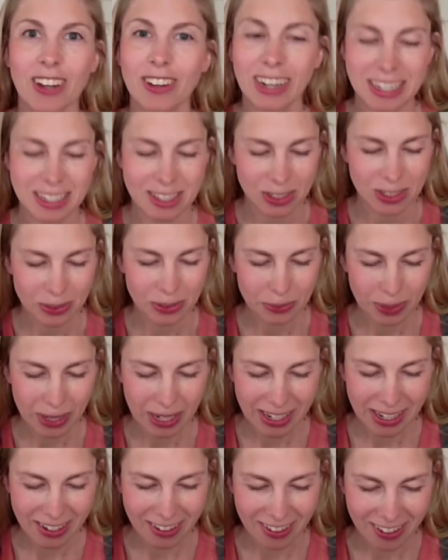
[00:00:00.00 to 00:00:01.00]
All right, so
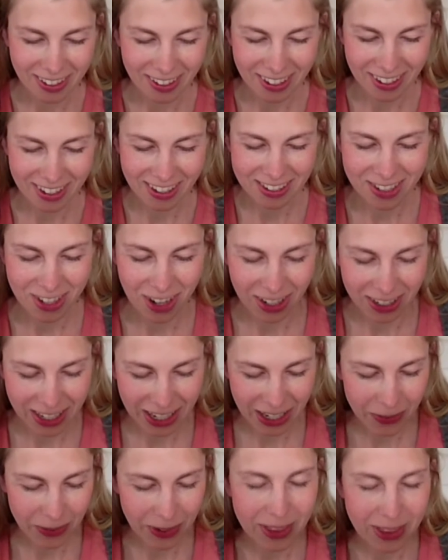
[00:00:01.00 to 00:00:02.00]
we are
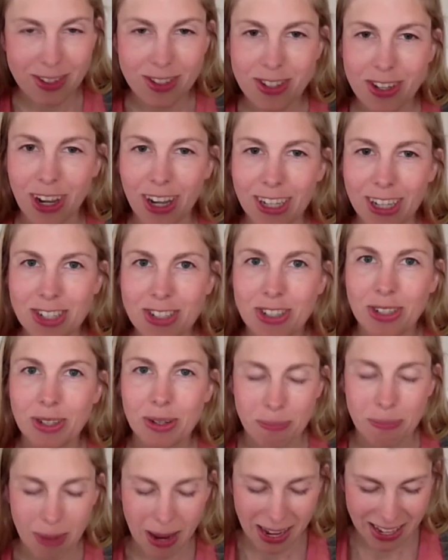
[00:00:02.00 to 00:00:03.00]
talking with
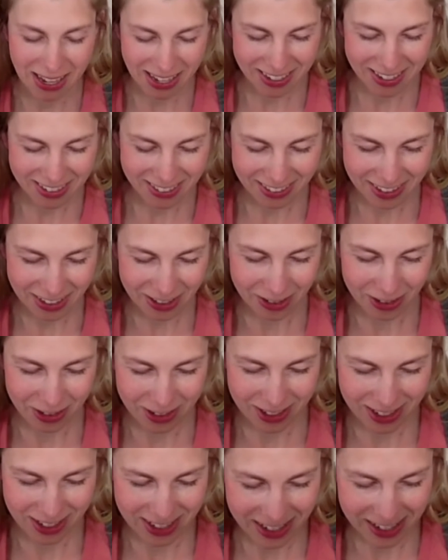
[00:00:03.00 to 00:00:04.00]
Dr. Megan
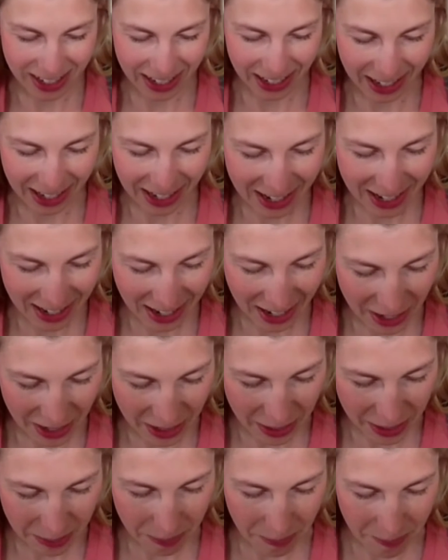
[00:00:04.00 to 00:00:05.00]
Little today,
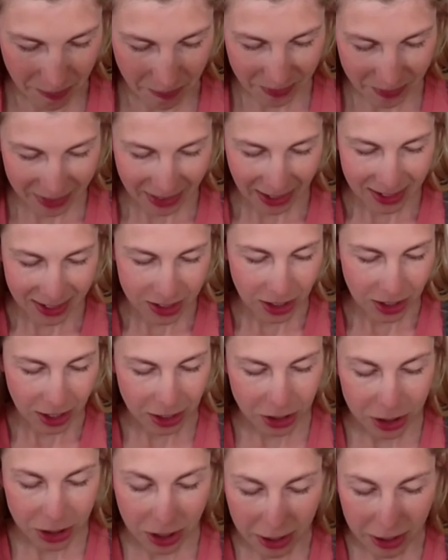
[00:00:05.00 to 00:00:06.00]

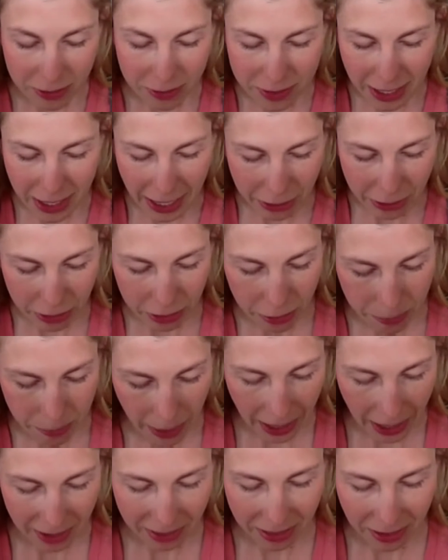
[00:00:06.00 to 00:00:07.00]
doctor of
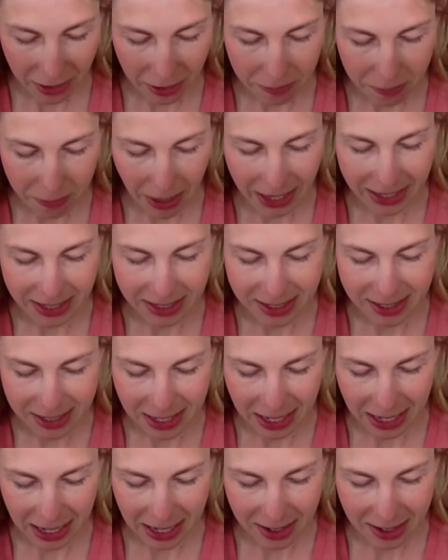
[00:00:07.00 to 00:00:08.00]
naturopathic
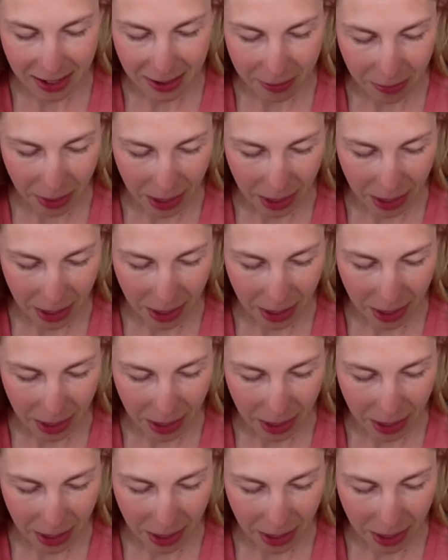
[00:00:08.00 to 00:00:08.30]
medicine.